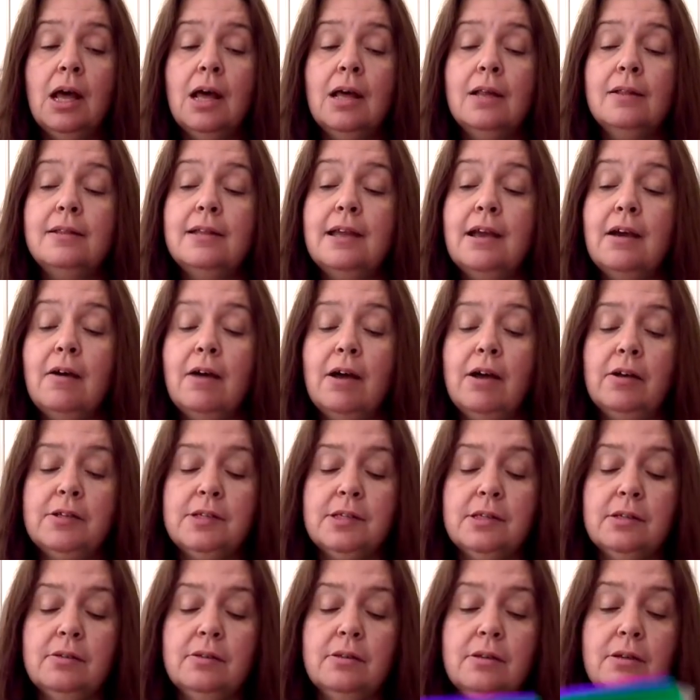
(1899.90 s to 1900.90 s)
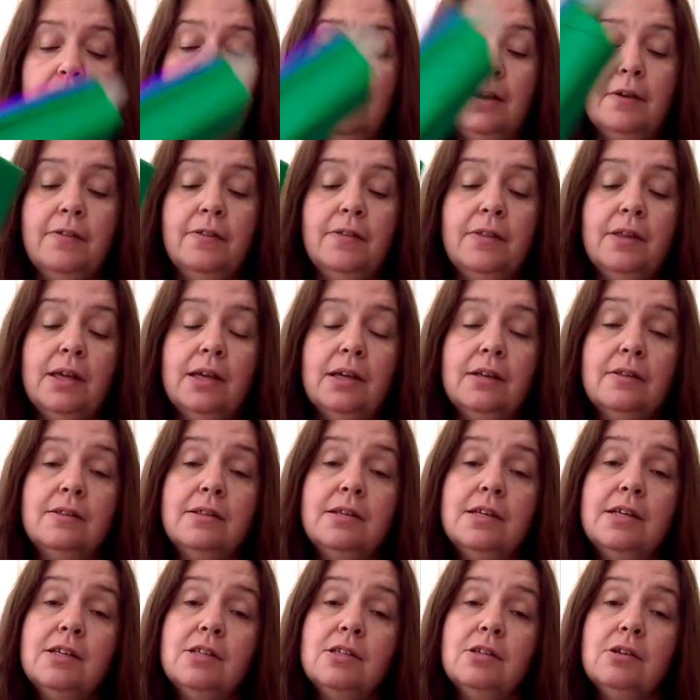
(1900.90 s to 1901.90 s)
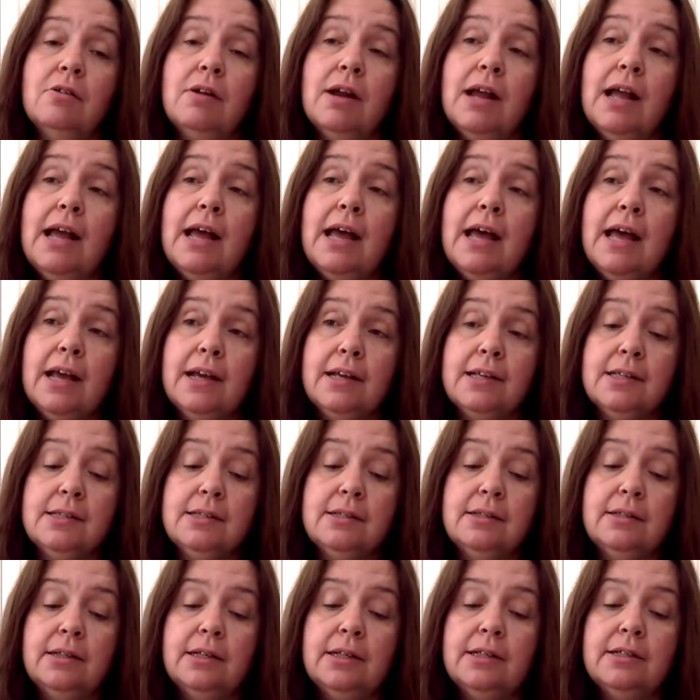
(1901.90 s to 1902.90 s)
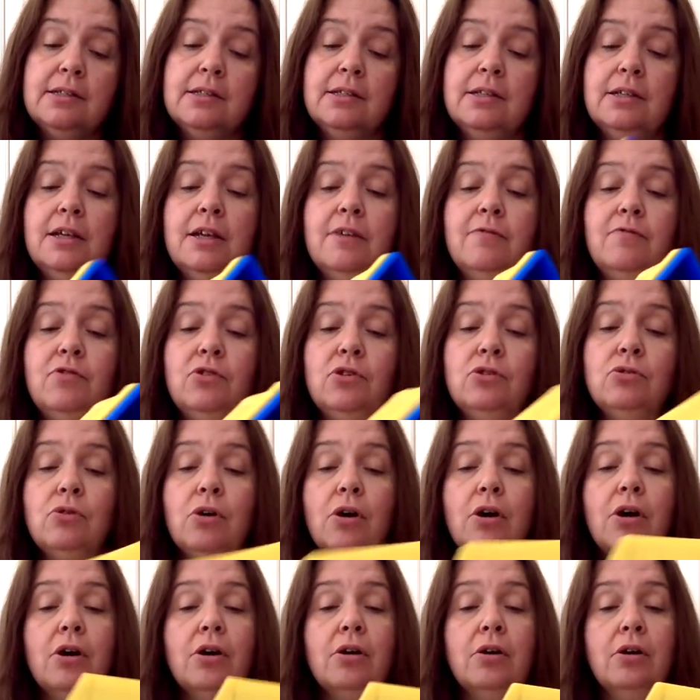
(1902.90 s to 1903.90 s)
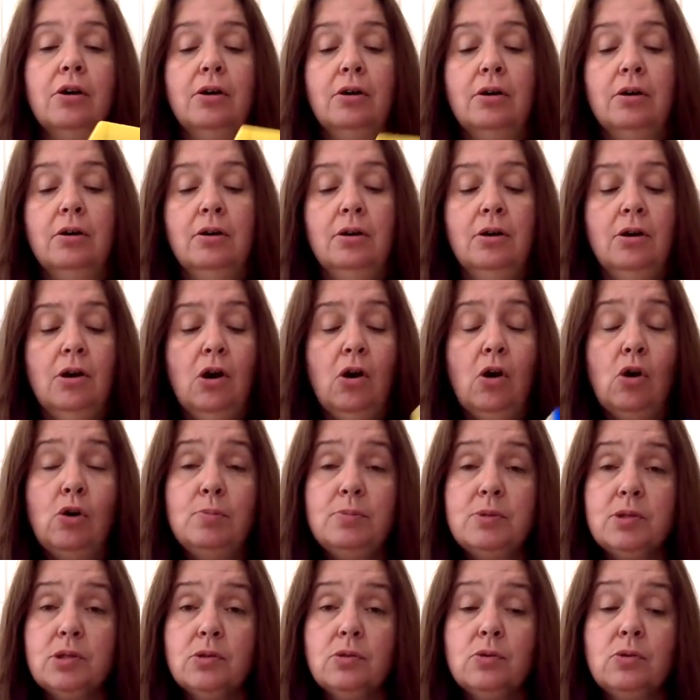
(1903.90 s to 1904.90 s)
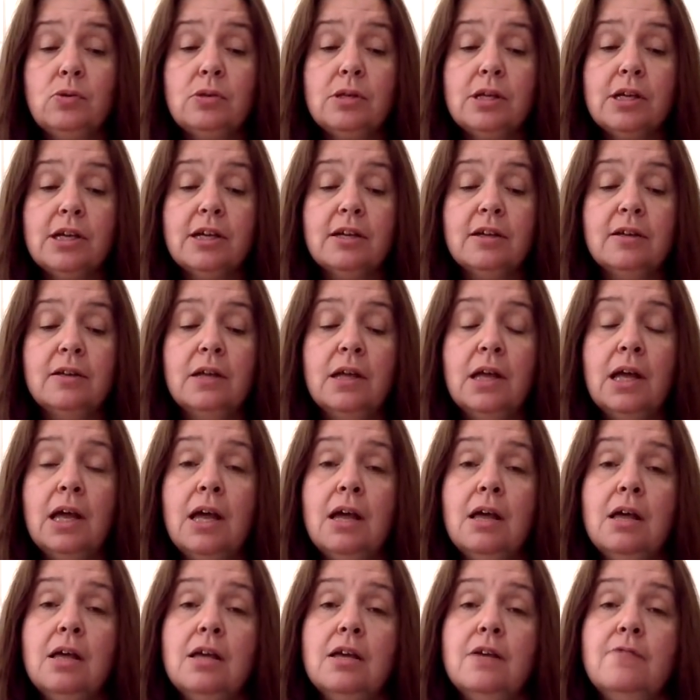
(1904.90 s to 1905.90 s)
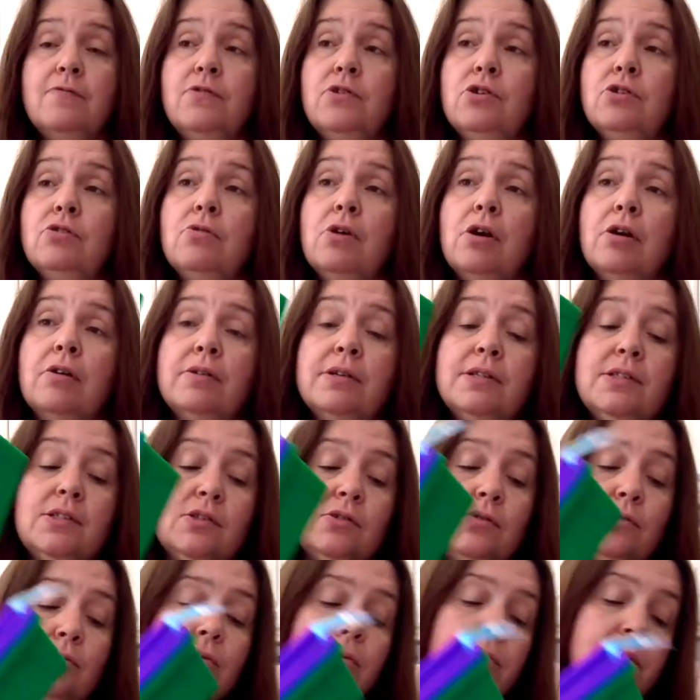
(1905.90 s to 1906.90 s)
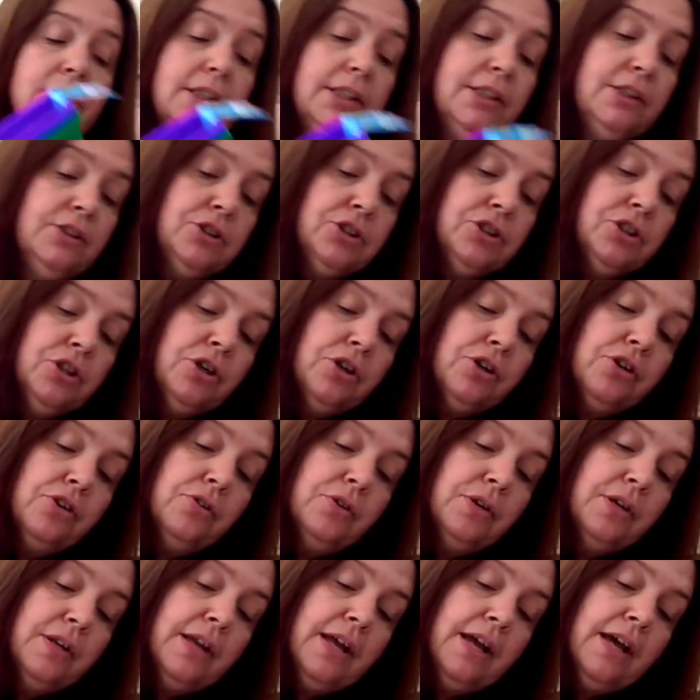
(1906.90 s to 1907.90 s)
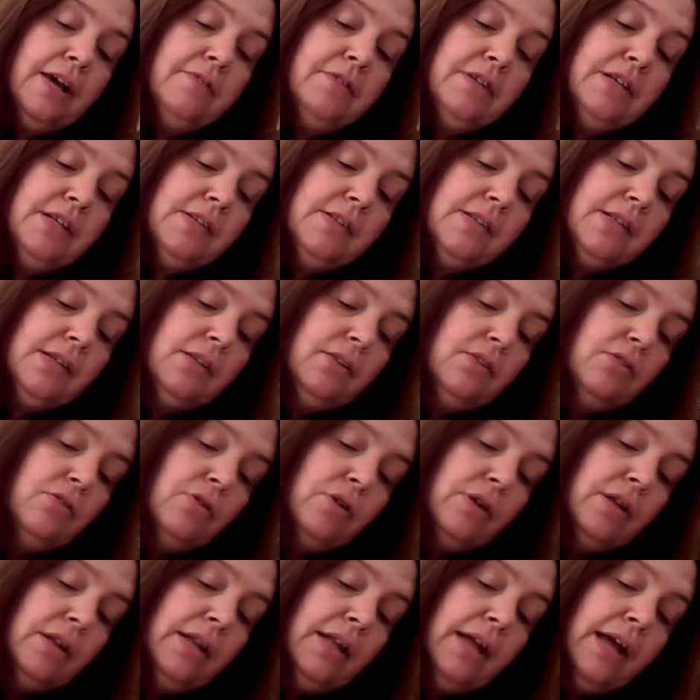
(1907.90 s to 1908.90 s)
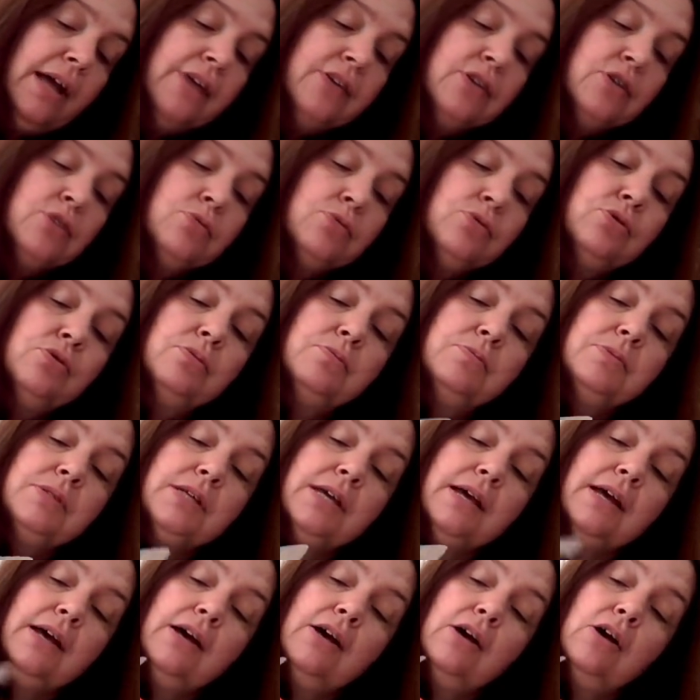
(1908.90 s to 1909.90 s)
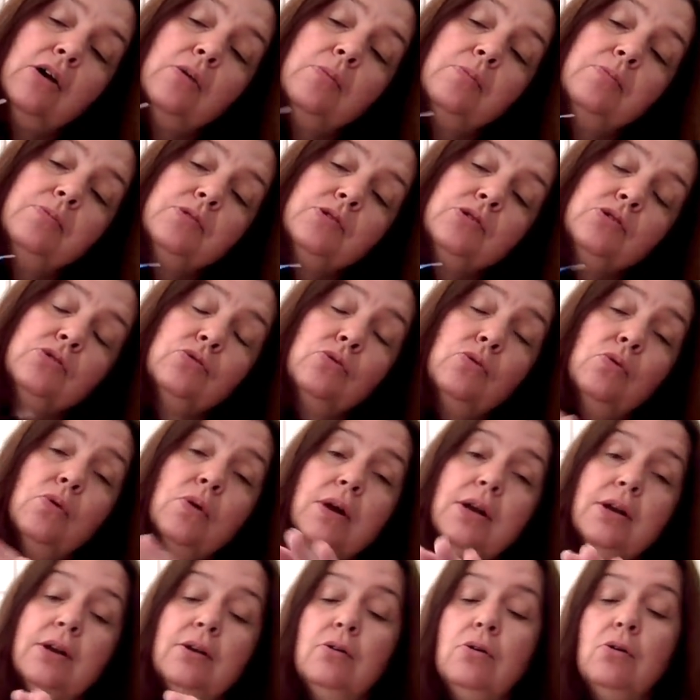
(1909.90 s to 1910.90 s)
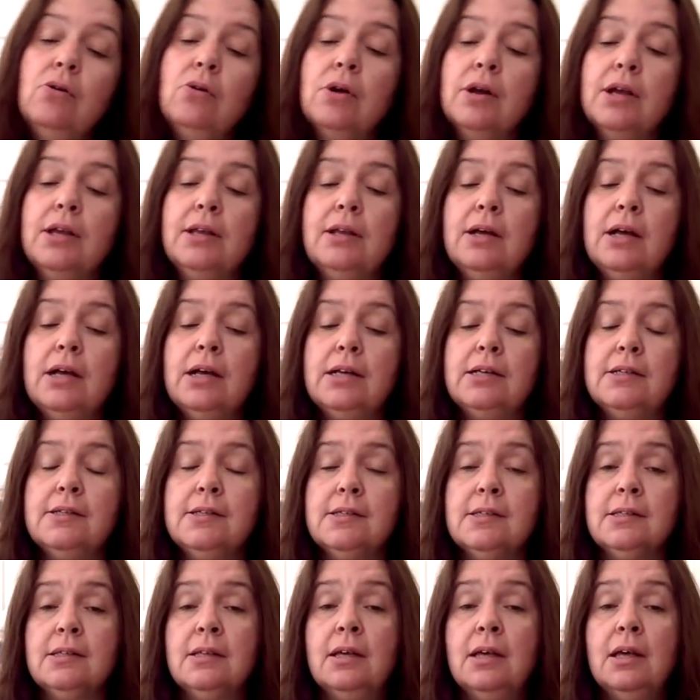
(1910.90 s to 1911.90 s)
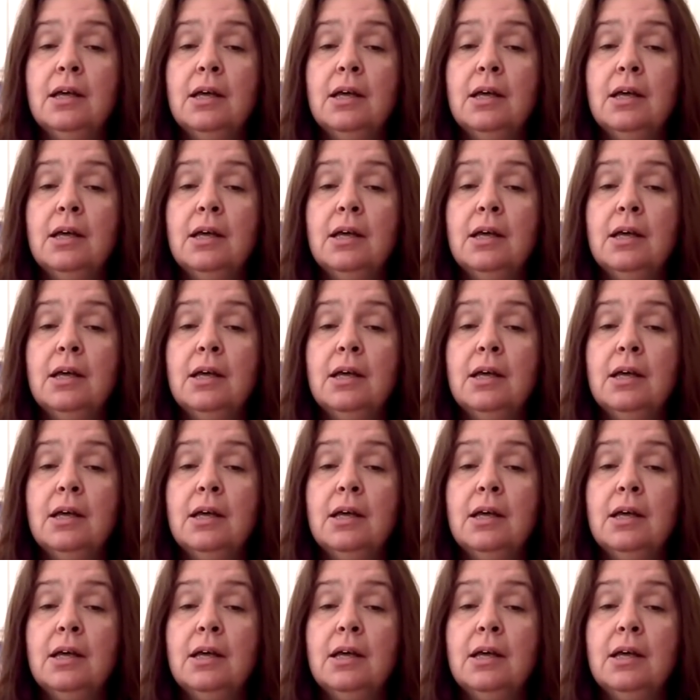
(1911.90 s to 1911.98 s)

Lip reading: Now, I also think these are excellent if you are homeschooling. If you are a school teacher, you can have these in your classroom to help store and organize